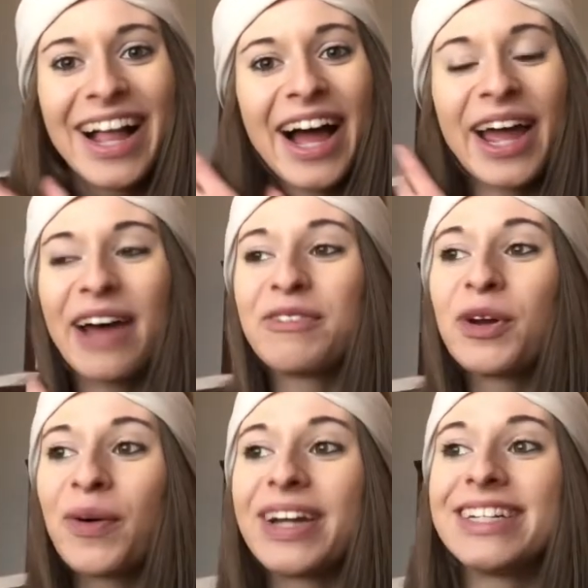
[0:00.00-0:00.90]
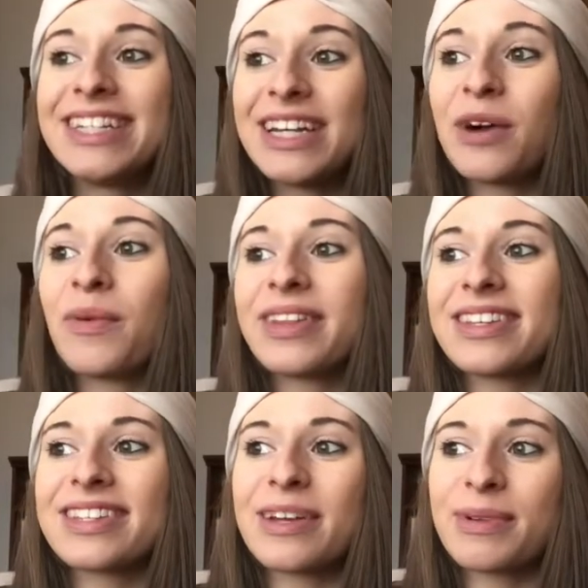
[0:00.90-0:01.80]
I have no idea what
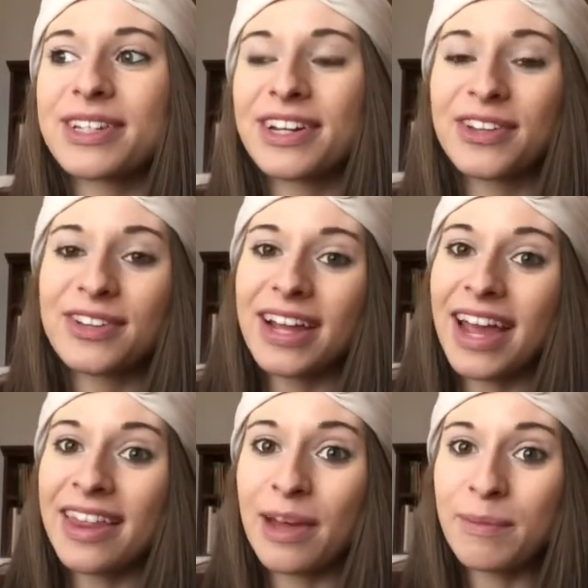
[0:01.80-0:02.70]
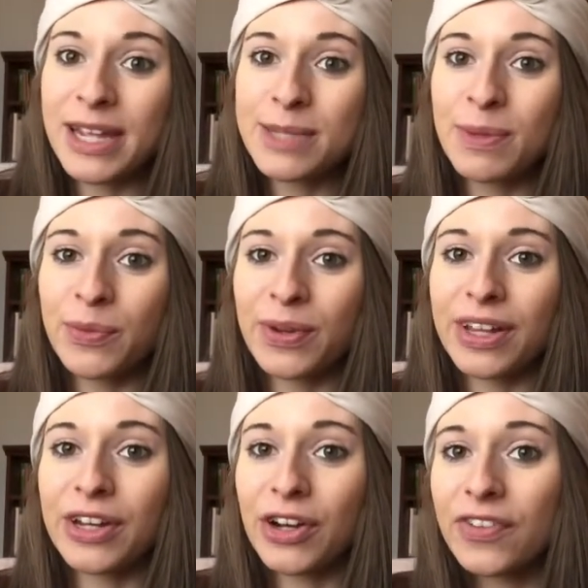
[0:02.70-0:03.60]
this labor is gonna look like, and that makes me
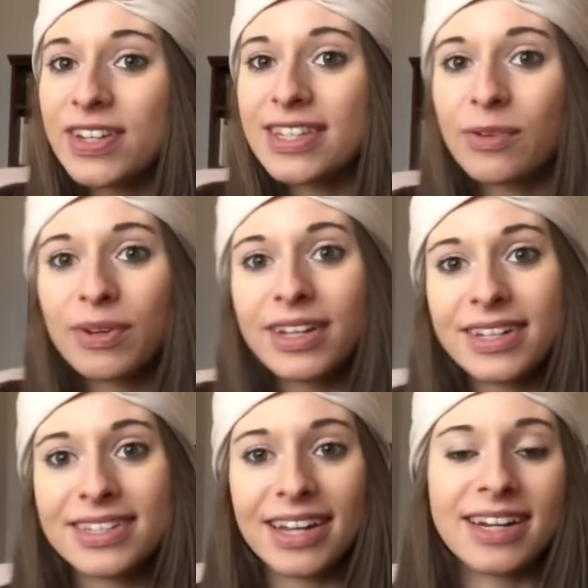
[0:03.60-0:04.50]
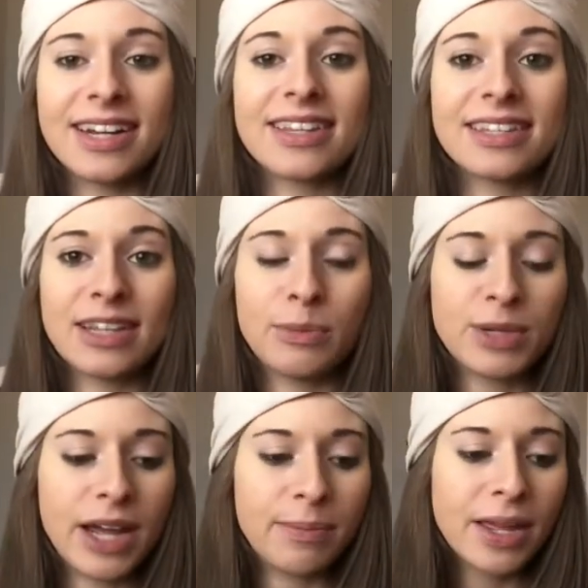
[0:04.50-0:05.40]
really nervous and really excited at the same
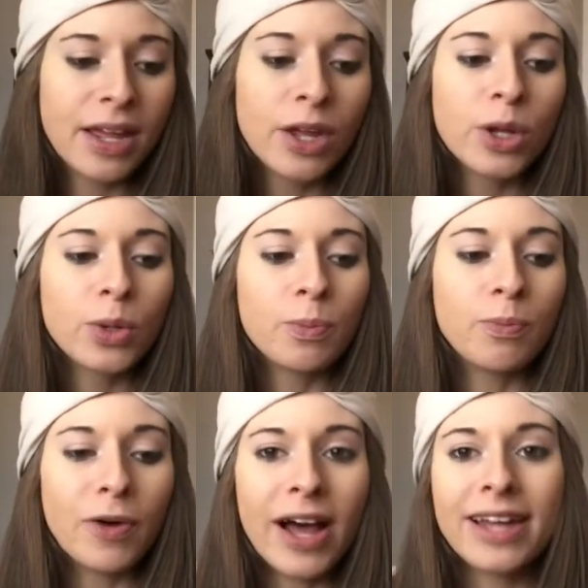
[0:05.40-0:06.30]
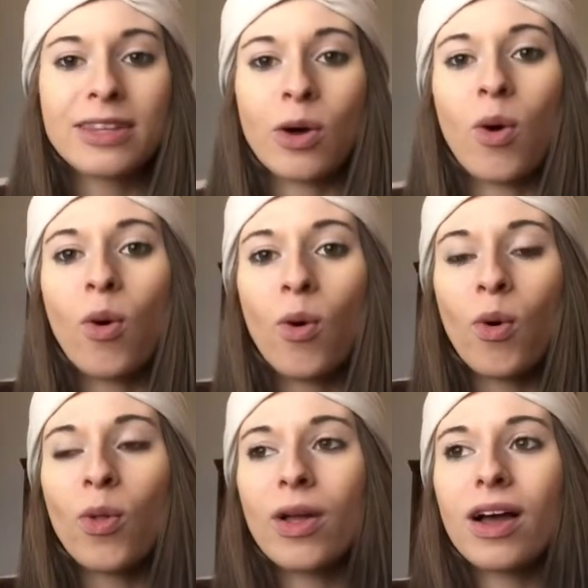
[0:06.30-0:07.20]
time. But the
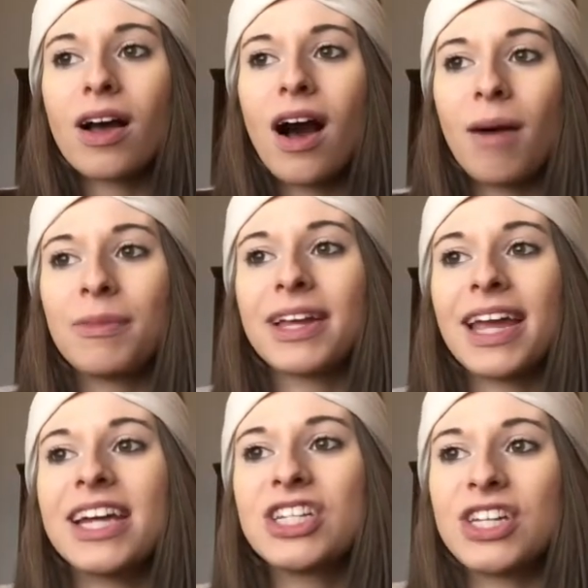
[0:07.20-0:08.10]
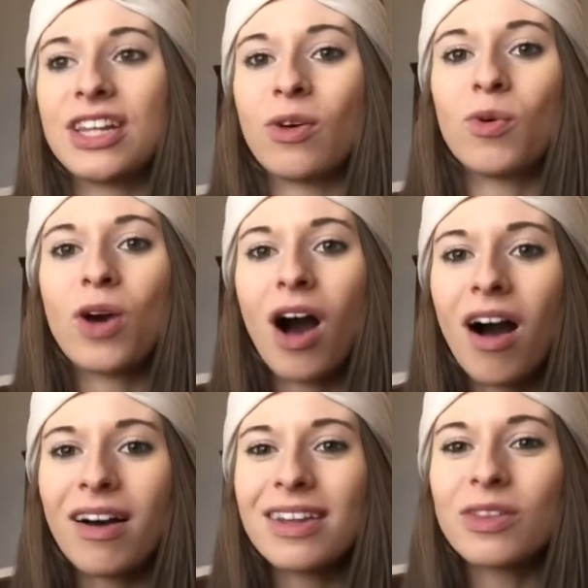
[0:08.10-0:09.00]
whole complication, the whole
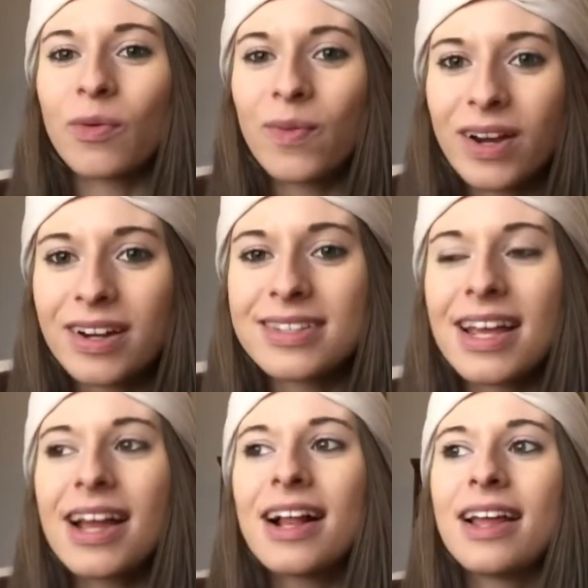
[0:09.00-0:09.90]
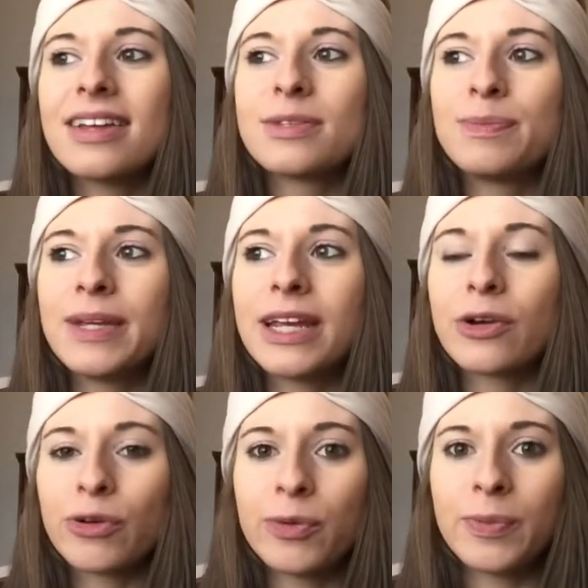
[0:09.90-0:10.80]
cog in the works, is being
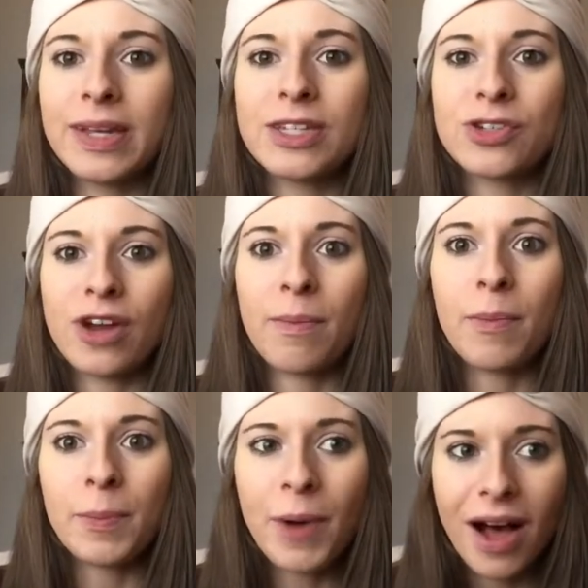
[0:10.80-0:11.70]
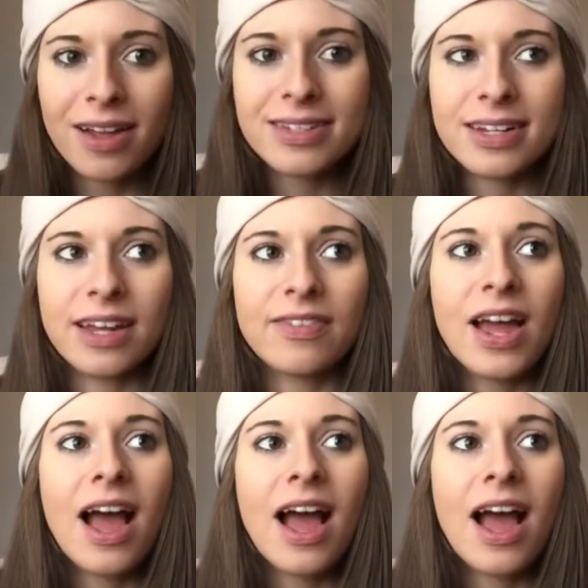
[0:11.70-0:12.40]
group B strep positive.